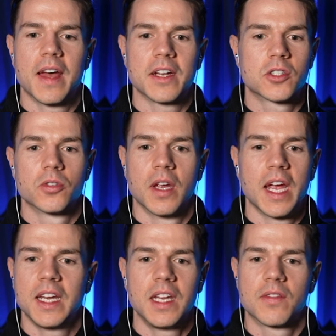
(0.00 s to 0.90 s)
that to
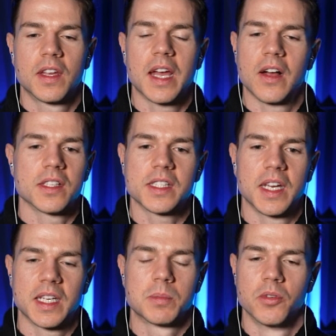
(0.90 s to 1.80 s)
any of the
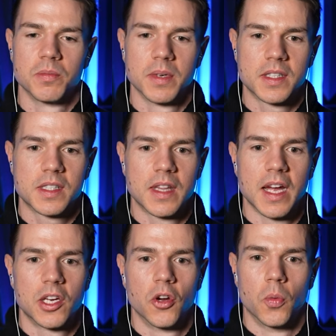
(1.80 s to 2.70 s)
calisthenics movements
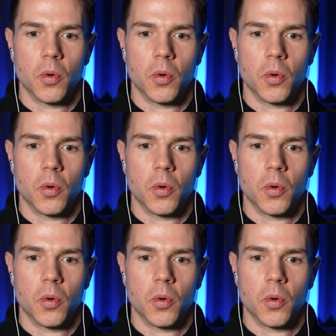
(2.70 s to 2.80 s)
that you're